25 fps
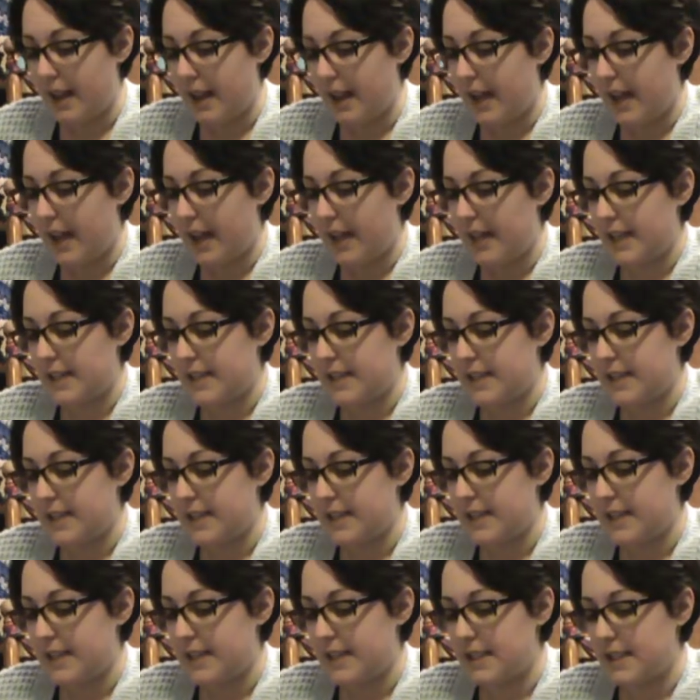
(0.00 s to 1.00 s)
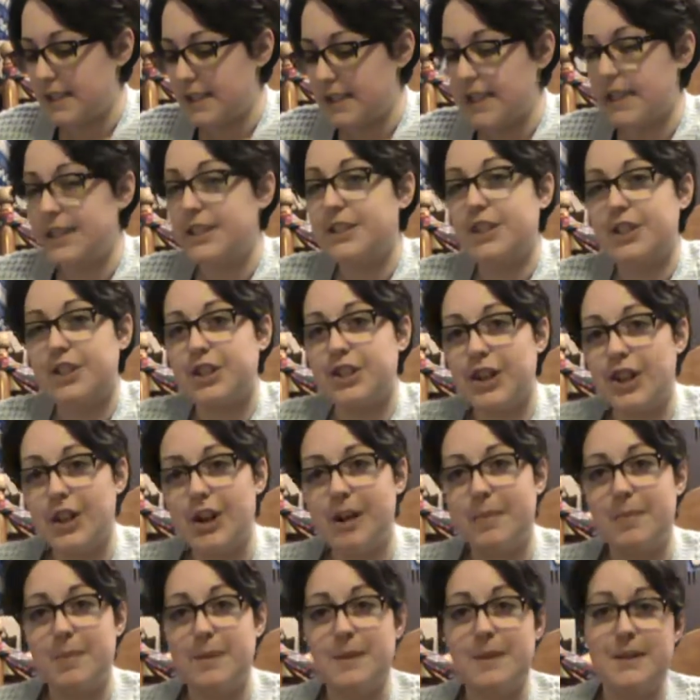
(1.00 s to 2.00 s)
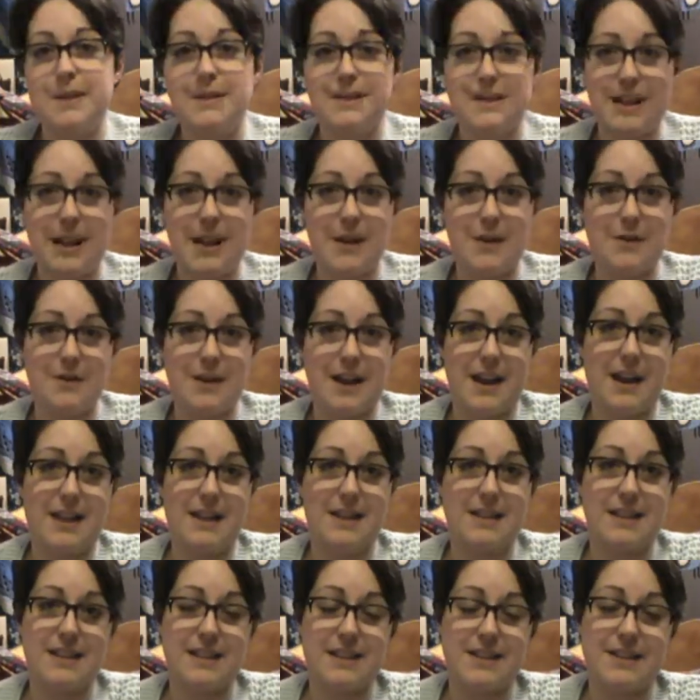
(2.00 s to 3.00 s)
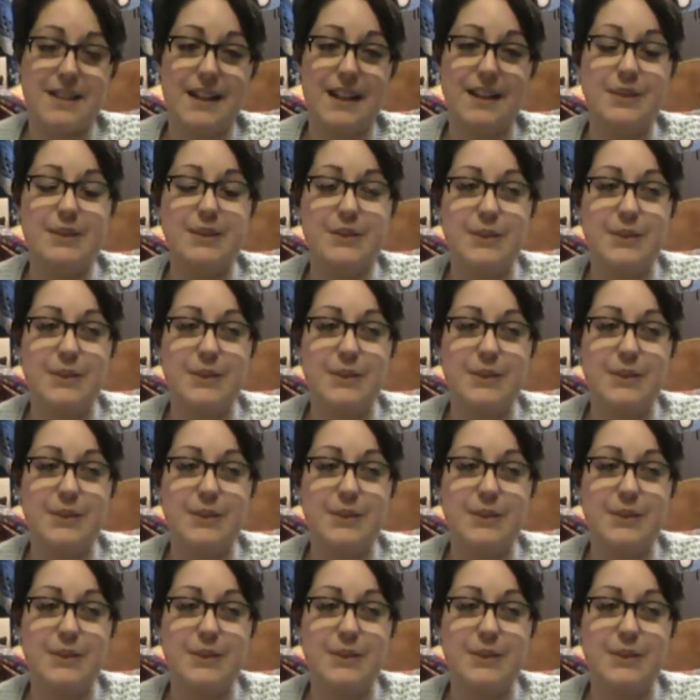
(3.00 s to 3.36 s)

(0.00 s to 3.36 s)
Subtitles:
and it's a top-down hat knitting class.